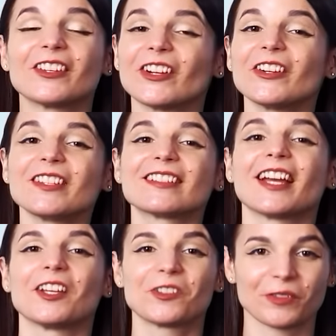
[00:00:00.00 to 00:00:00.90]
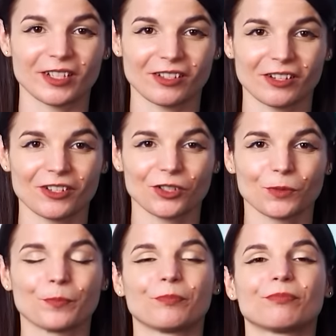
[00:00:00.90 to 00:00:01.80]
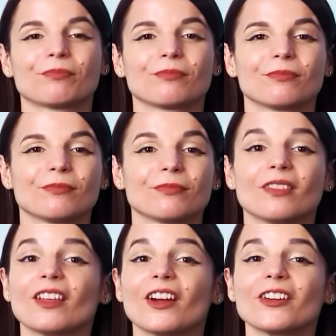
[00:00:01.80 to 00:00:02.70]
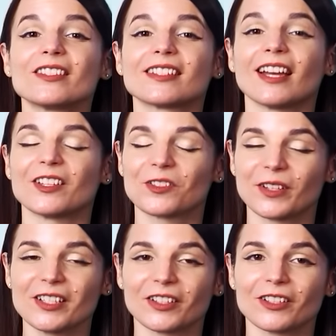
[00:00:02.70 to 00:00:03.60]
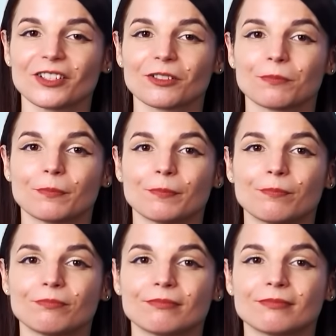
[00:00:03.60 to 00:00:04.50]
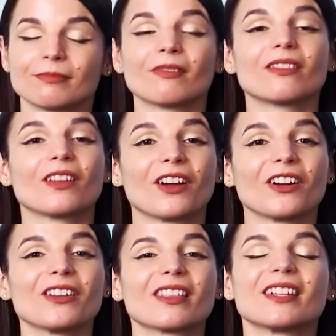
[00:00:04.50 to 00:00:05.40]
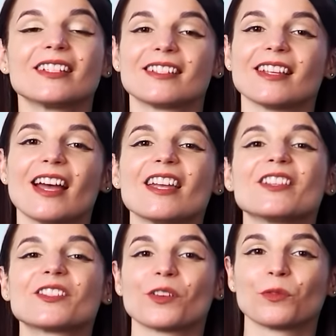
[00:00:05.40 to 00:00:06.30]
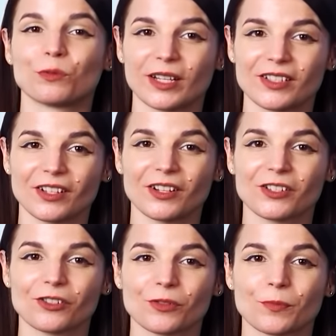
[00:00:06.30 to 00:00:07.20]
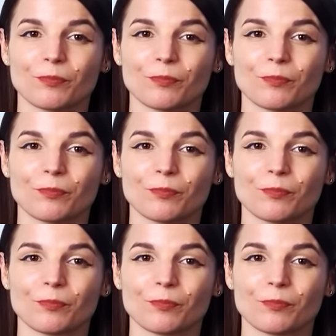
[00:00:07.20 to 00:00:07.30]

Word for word: Earth science research. Earth science research. Earth science research.